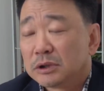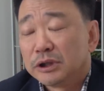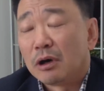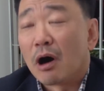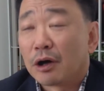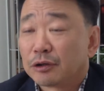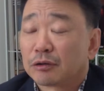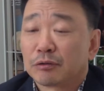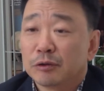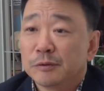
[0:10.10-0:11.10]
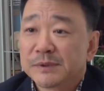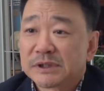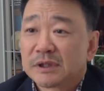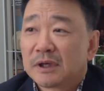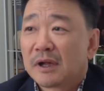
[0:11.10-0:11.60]
you know, other
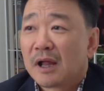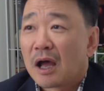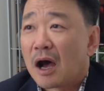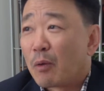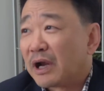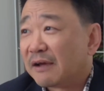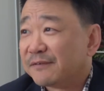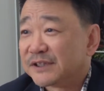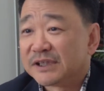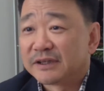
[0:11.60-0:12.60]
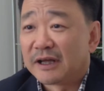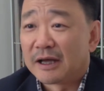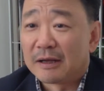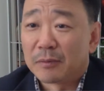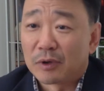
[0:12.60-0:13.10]
groups, uh, when I visit
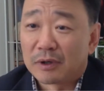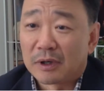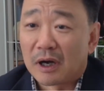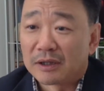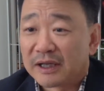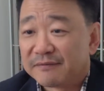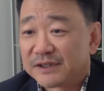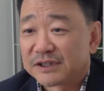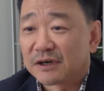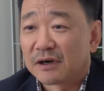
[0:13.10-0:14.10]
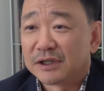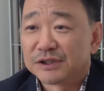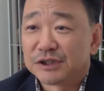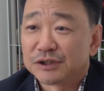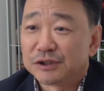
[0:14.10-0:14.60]
them or uh, they visit our
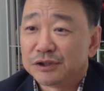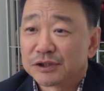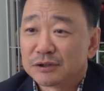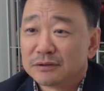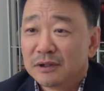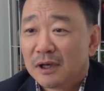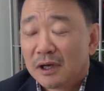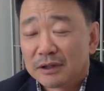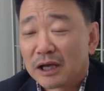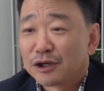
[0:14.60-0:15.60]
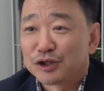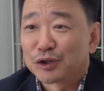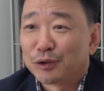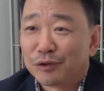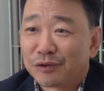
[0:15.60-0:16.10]
institution, they can
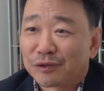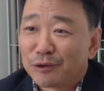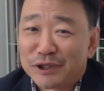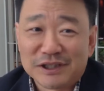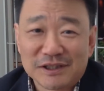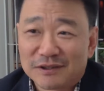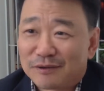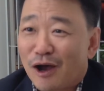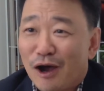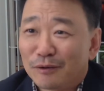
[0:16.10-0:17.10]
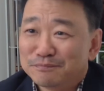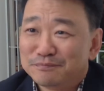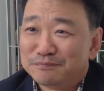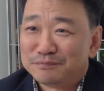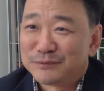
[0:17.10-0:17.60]
show you thirty uh,
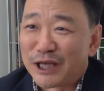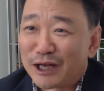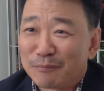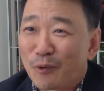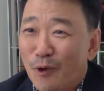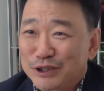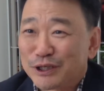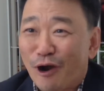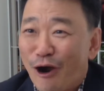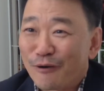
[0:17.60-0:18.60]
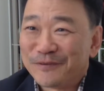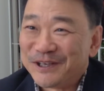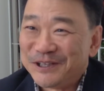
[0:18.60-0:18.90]
data points on R V